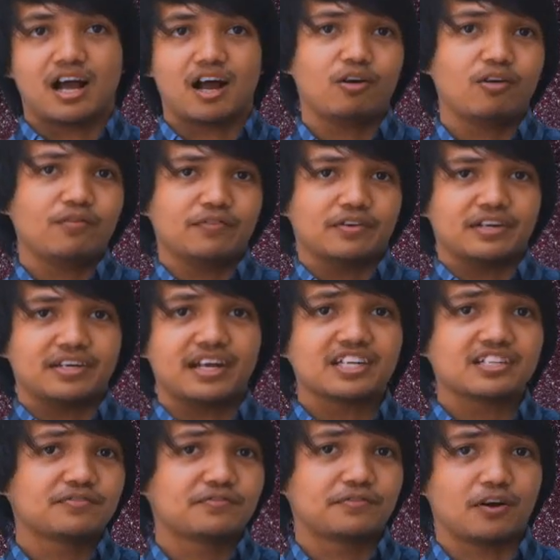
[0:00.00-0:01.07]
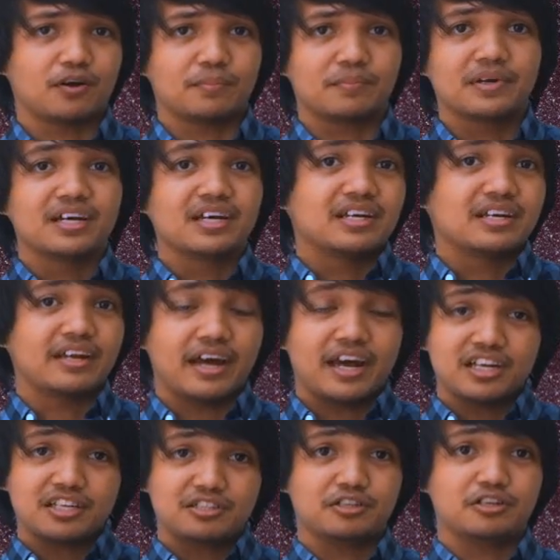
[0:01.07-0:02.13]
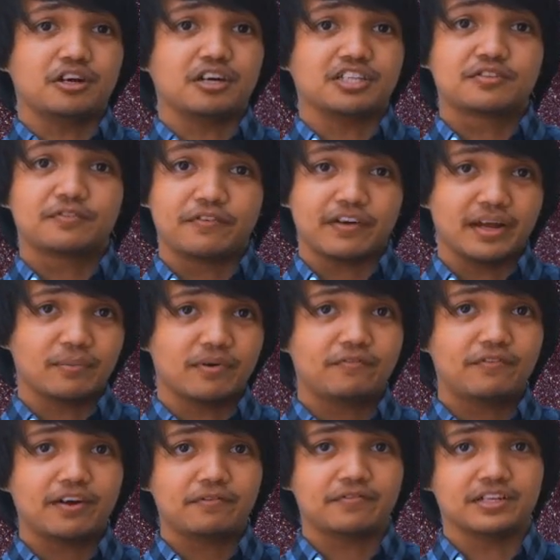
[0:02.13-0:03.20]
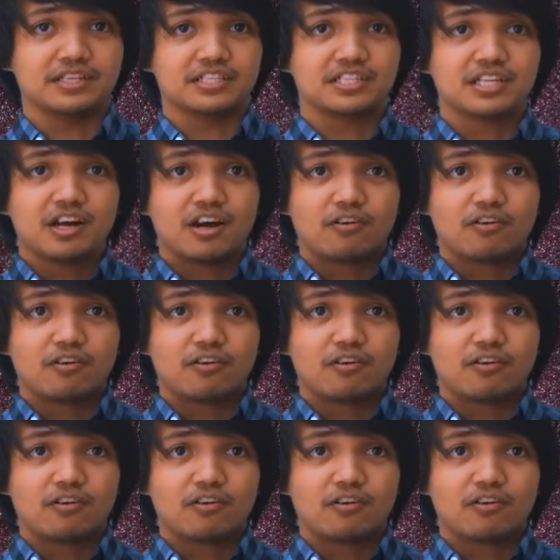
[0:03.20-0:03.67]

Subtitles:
However, that's from the astronaut's frame of reference.